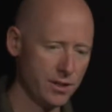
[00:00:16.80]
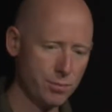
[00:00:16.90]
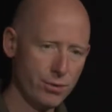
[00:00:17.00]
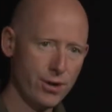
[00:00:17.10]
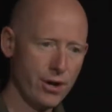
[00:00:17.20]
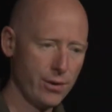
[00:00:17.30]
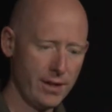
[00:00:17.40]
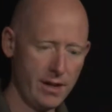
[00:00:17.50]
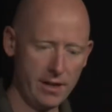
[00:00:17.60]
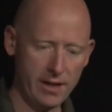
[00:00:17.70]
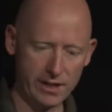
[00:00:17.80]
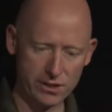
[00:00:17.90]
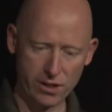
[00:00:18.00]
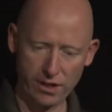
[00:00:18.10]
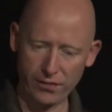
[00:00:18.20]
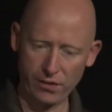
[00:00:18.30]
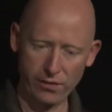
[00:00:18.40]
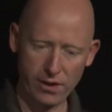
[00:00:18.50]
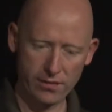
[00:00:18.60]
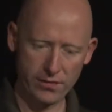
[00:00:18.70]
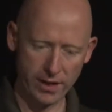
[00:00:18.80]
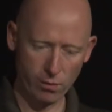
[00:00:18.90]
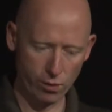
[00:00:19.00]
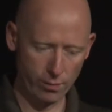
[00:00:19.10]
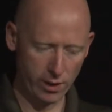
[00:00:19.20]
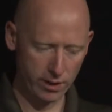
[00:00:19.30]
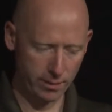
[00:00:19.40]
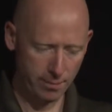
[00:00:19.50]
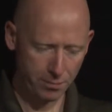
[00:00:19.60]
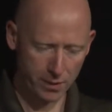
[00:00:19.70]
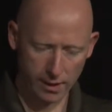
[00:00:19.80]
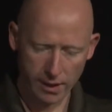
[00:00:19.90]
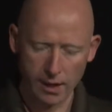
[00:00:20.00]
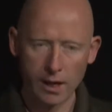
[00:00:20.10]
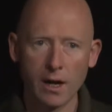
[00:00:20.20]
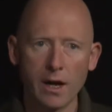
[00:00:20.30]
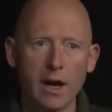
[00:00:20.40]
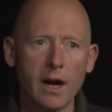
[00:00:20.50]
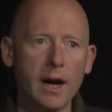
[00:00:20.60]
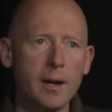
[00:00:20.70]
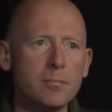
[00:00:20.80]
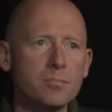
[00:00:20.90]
Bruno, and thanks all of you for that warm welcome. I'm